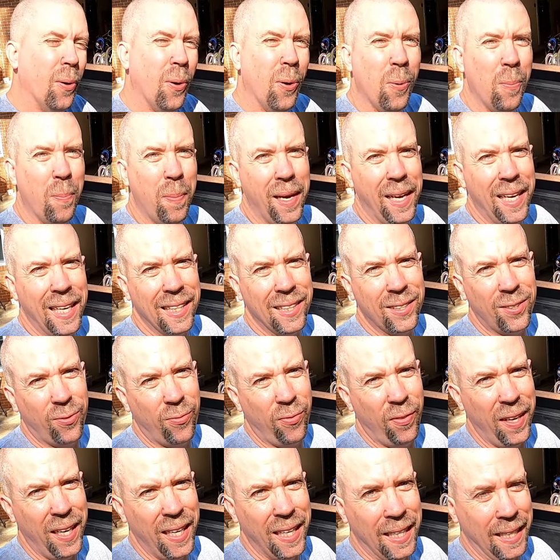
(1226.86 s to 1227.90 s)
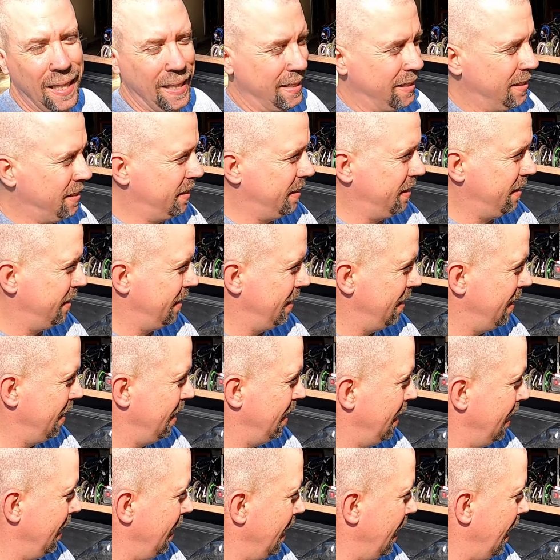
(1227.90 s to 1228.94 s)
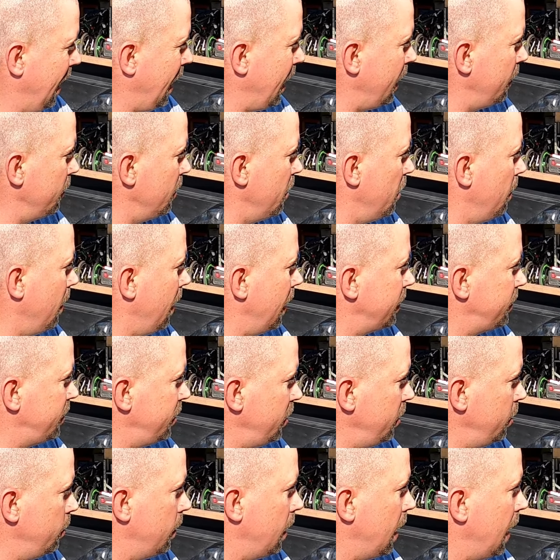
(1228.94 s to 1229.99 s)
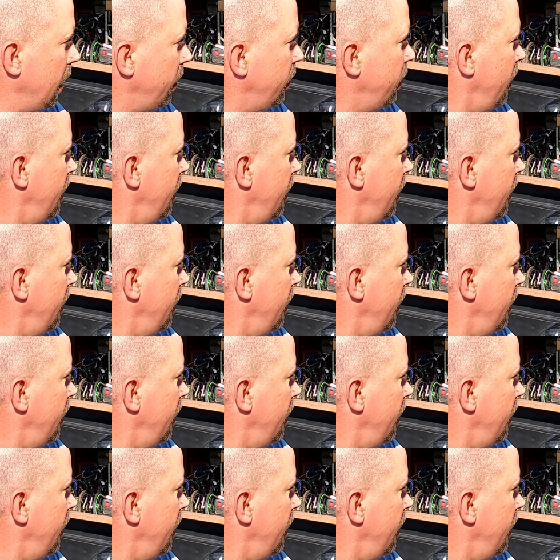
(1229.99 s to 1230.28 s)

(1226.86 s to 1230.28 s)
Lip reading: old bed's finished. I don't know about you, but I